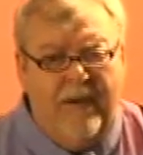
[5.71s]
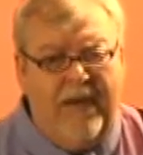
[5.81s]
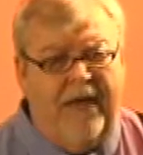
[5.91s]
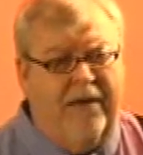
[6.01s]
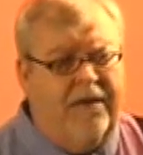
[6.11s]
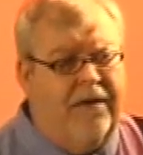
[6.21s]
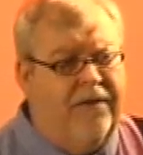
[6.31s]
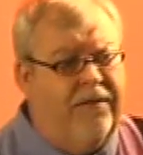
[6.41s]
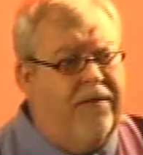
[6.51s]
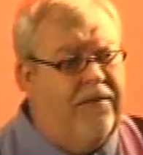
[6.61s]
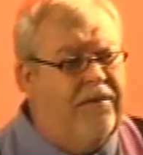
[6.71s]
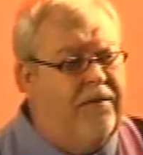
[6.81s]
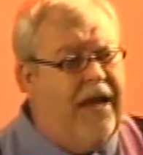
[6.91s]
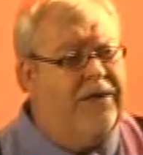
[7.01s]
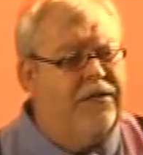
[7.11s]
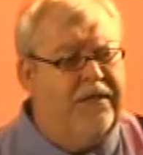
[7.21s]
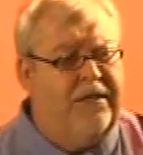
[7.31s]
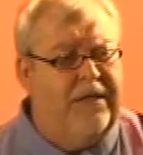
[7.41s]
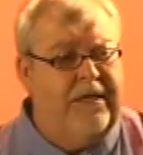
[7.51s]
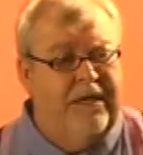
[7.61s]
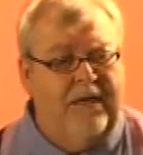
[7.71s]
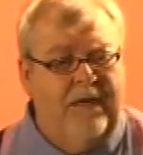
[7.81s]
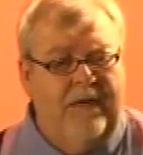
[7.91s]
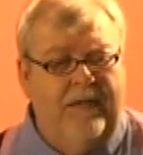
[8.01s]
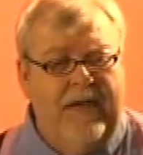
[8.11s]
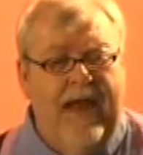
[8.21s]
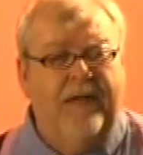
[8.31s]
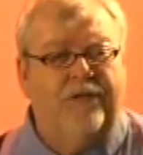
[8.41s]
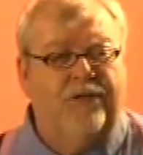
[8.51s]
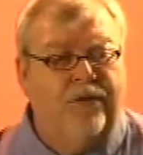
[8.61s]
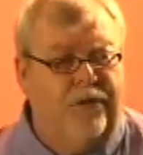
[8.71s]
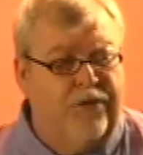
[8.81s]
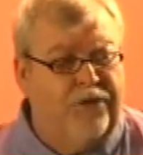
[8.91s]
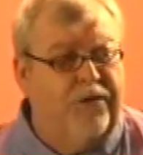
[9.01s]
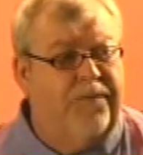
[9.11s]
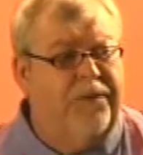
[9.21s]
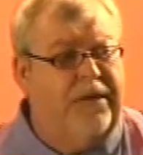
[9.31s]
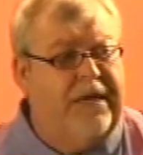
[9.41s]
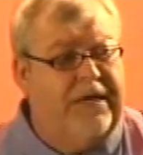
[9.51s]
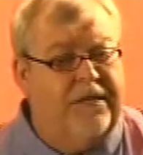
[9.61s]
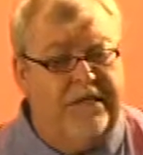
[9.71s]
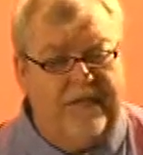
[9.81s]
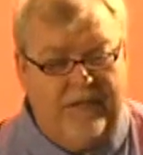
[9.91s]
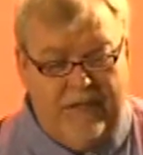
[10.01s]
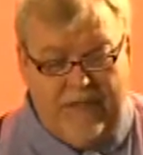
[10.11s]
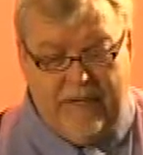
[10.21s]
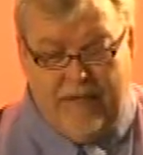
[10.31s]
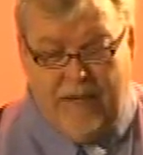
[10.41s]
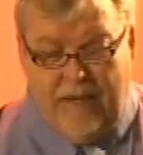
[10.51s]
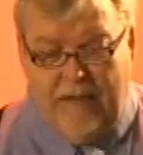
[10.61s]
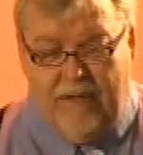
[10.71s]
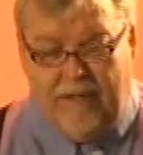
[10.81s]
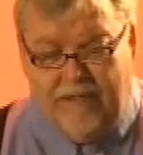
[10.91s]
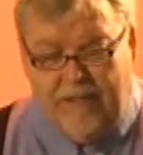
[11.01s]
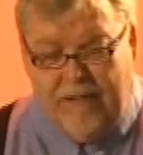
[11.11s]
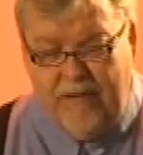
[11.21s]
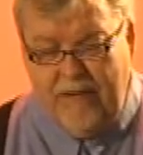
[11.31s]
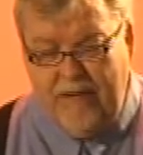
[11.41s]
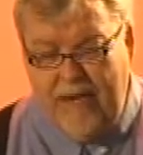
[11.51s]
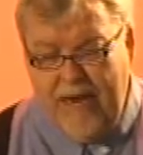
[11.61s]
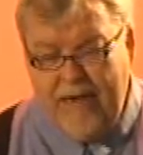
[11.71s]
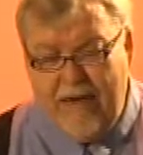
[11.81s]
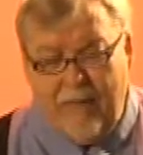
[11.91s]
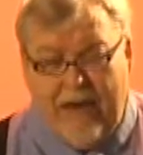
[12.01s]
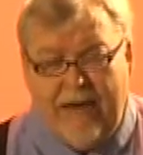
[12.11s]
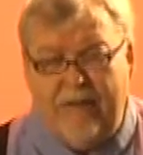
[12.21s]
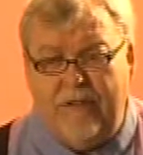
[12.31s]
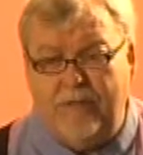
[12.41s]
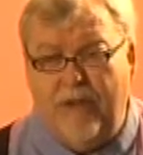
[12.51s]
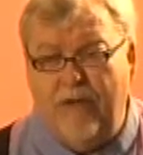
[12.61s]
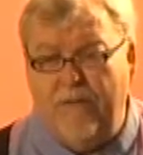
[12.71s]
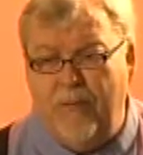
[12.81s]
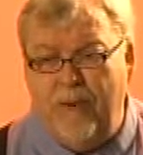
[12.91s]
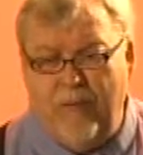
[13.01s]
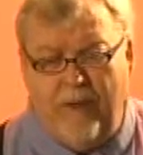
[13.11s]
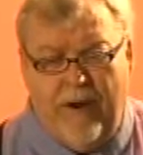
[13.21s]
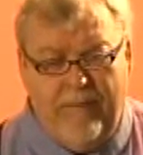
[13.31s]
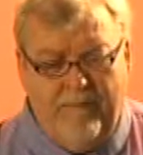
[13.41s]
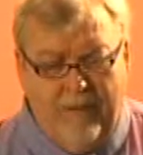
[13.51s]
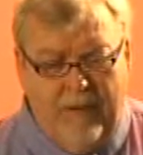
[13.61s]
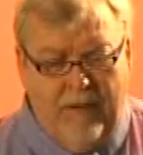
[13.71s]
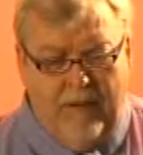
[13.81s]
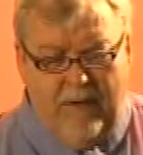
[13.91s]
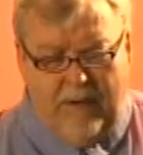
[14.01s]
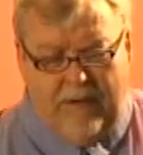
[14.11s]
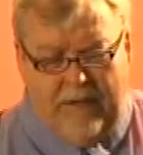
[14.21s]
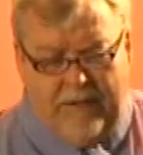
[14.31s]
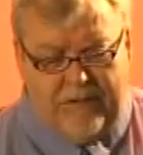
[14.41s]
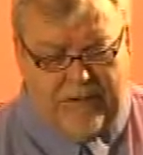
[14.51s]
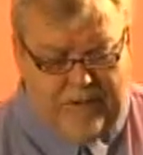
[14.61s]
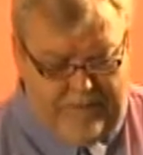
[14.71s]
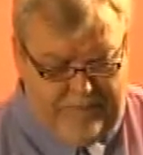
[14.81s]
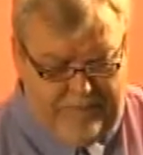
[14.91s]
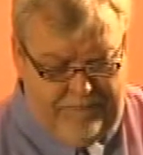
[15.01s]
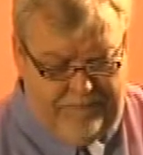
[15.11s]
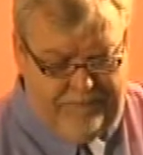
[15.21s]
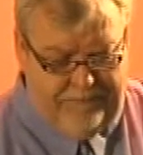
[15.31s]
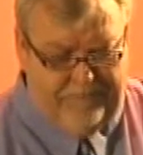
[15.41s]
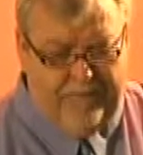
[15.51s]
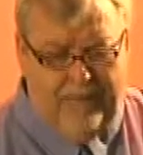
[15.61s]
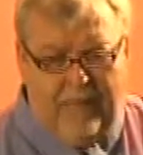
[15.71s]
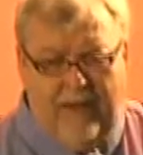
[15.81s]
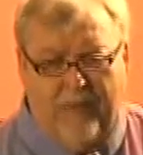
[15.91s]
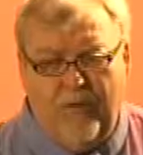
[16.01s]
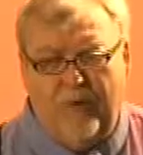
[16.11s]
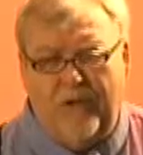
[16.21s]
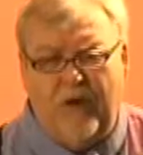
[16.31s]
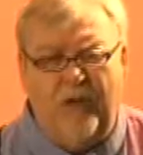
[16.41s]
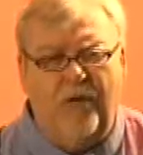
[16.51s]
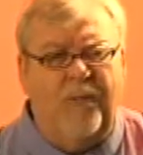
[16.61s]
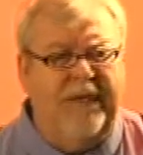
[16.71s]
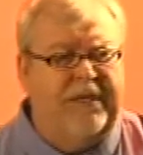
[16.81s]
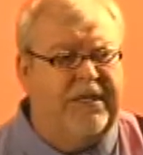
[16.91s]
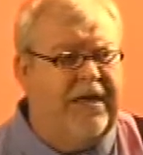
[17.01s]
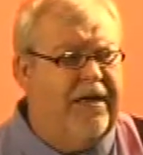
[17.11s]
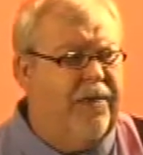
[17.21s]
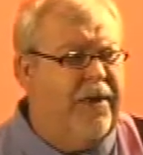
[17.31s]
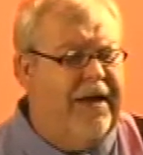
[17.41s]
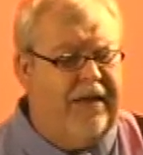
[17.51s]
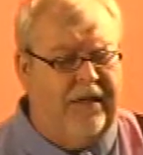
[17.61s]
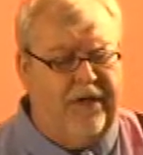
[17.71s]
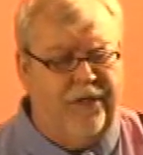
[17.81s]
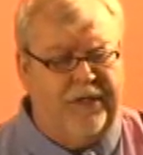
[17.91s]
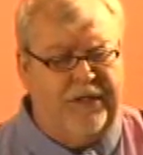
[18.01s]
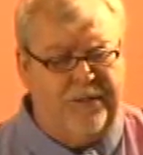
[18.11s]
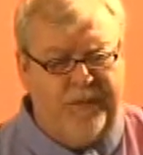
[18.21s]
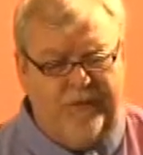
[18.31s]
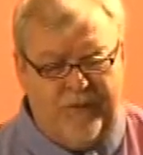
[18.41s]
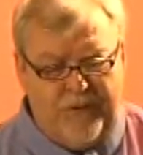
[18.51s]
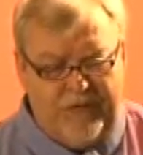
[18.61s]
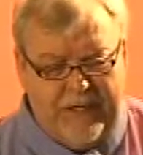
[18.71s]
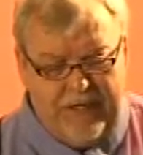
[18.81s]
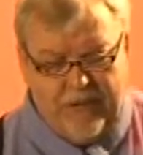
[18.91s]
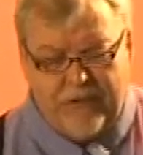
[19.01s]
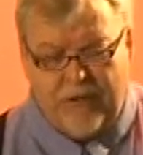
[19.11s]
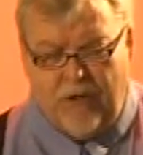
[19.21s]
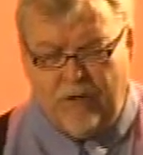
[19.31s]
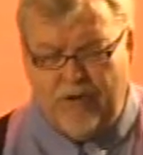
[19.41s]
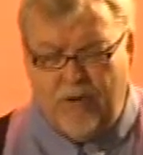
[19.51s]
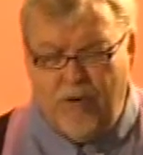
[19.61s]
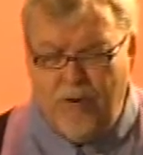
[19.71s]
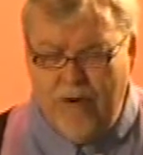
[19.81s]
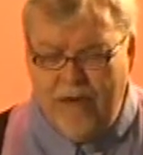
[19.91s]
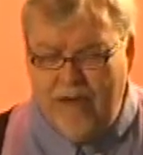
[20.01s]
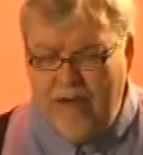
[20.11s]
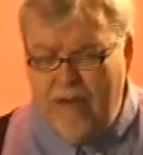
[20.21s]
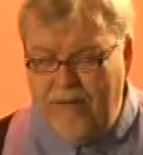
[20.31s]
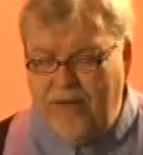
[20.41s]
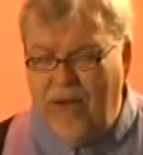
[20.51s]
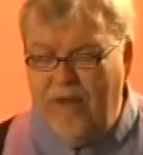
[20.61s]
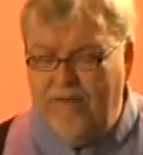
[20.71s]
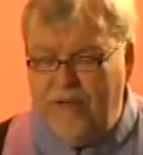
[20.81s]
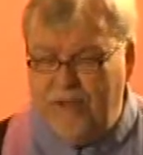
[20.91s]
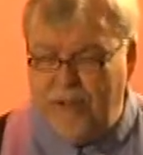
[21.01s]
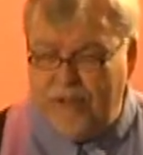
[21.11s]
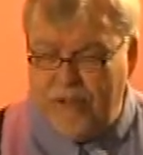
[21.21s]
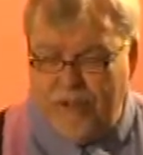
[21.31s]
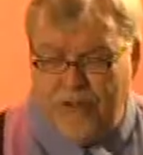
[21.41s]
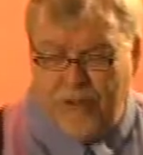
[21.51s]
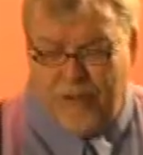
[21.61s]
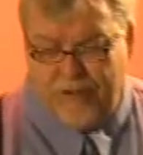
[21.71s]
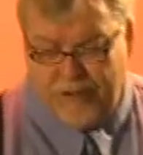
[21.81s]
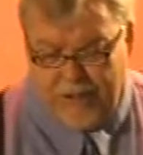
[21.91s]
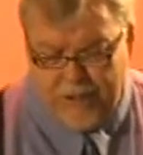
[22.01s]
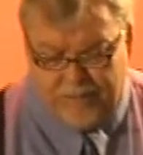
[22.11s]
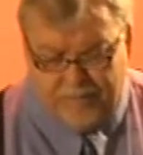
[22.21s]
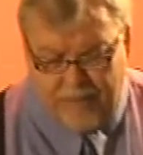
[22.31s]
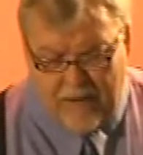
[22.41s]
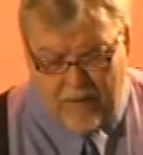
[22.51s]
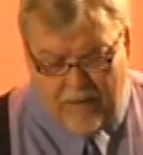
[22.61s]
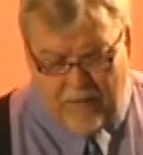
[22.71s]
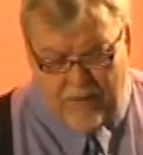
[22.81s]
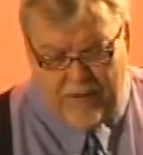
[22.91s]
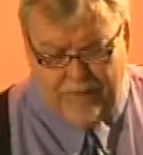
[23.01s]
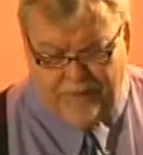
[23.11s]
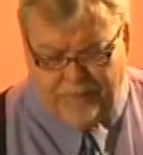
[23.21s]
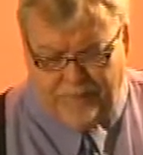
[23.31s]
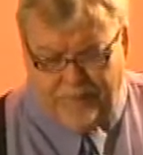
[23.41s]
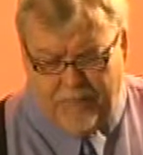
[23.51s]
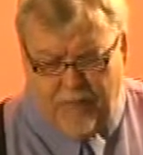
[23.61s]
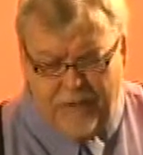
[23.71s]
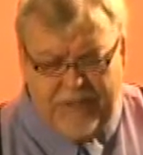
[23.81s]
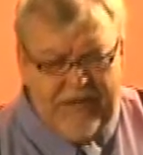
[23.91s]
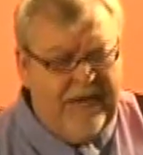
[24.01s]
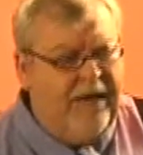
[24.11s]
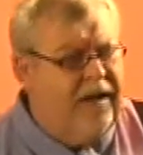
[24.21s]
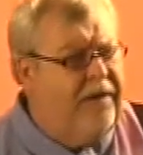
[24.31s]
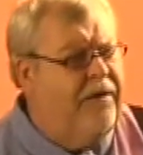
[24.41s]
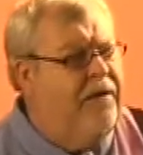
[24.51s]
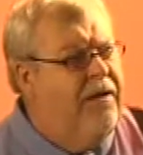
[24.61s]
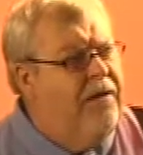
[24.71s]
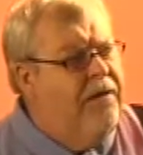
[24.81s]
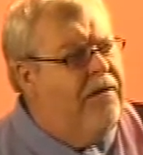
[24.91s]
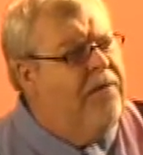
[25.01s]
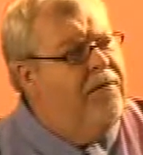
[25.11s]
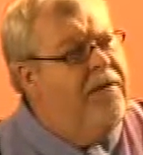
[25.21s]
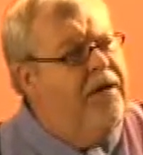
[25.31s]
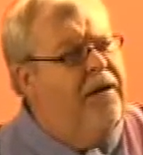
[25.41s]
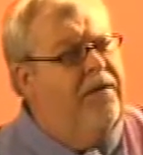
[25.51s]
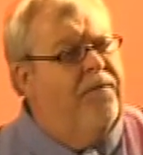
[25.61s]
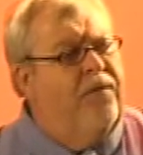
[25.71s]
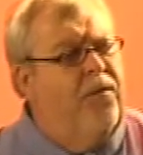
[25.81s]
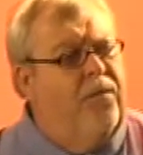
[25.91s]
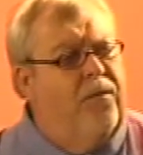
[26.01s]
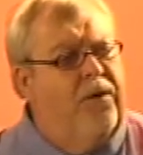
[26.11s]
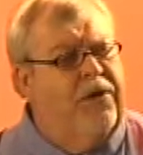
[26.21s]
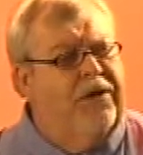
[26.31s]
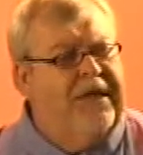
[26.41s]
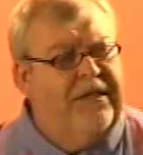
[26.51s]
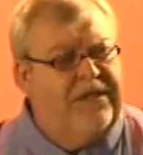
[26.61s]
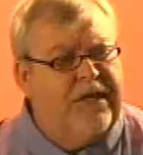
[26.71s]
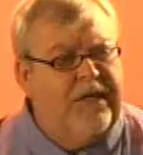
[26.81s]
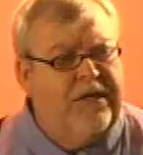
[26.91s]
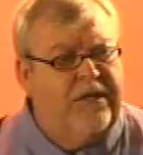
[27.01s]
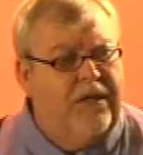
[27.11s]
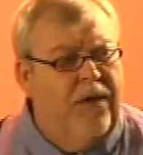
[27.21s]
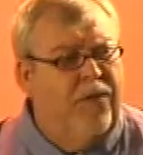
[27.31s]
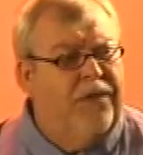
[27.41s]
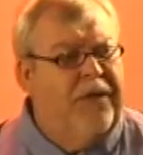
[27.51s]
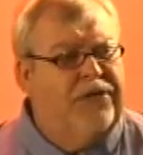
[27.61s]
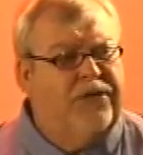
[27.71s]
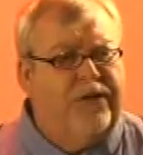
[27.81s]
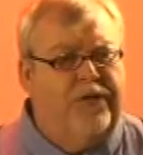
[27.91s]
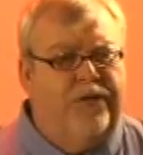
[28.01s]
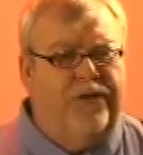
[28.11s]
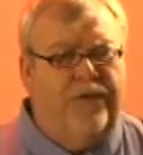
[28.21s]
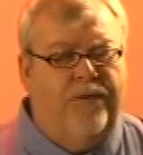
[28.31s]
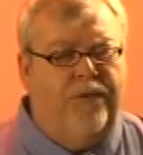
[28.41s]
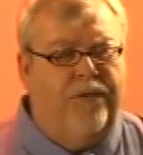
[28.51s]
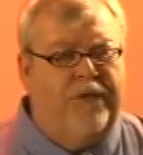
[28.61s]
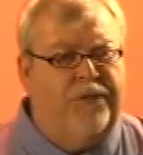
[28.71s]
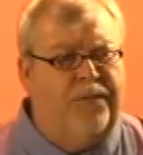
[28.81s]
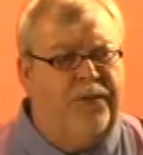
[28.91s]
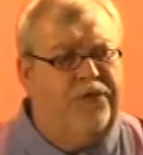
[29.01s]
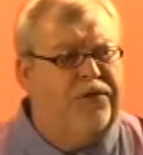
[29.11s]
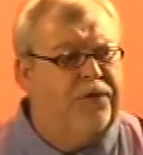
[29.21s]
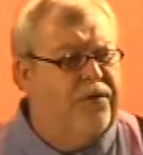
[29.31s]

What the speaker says: and actually the answer or the descriptor key is in the handout packet that's part of your program. It's and we're going to talk more about this handout packet later, but this will be the first thing in here. It's called Scoring the Conflict Resolution Questionnaire. Well, once again, when you take this test, I want to make sure that you put